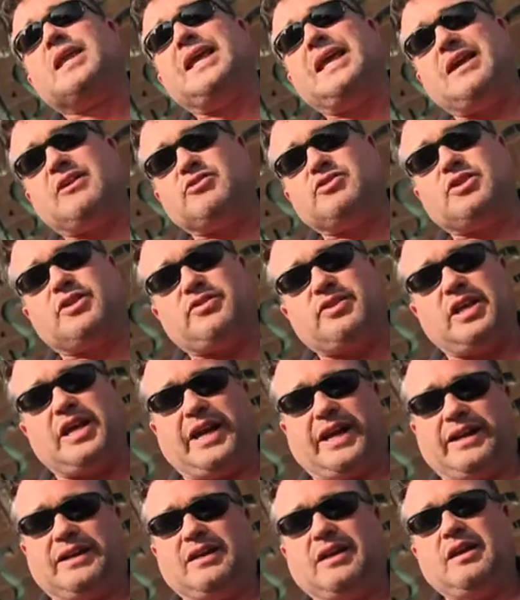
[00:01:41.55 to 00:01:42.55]
Here's the
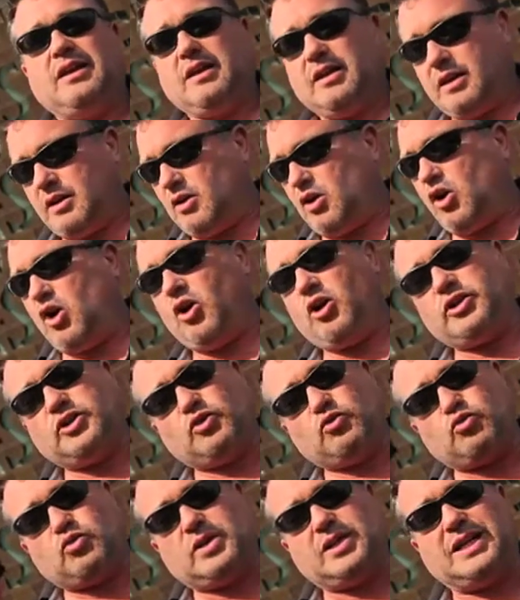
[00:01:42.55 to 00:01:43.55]
thing. All
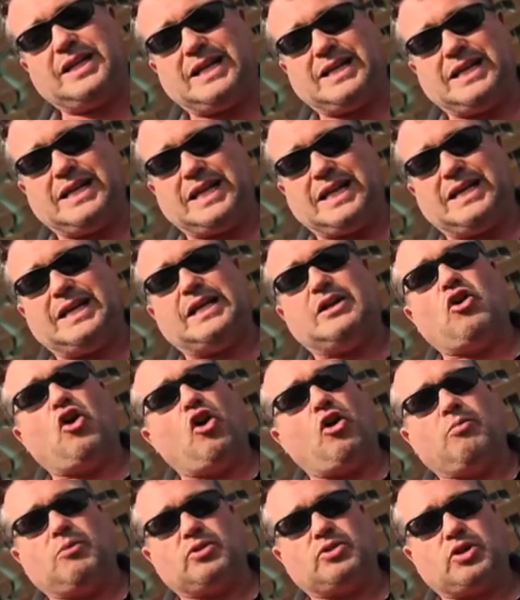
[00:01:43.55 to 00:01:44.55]
you really need in
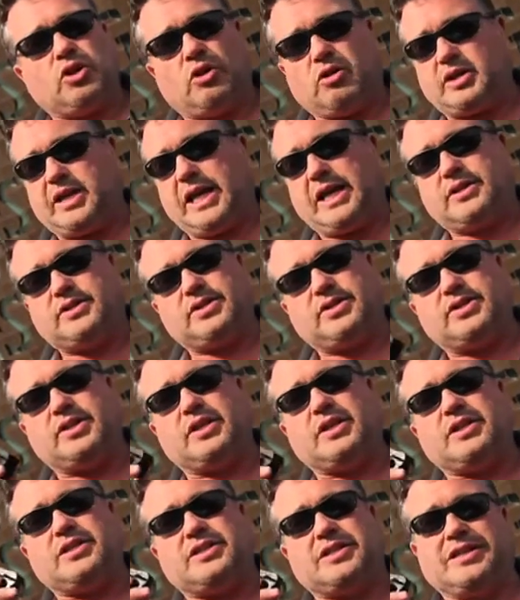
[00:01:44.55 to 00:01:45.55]
almost all cases
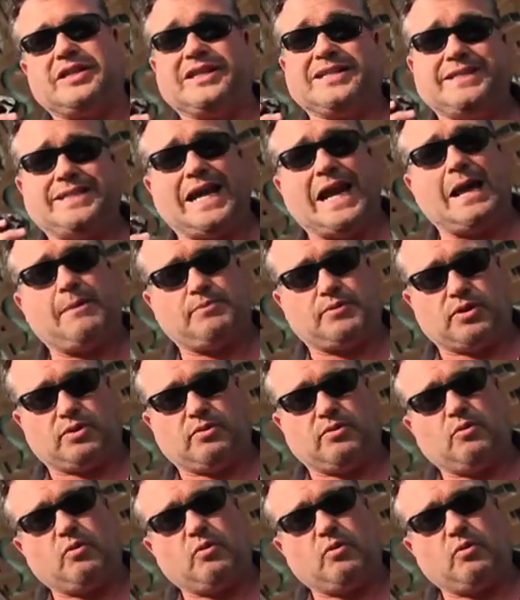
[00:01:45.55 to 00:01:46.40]
is an adapter,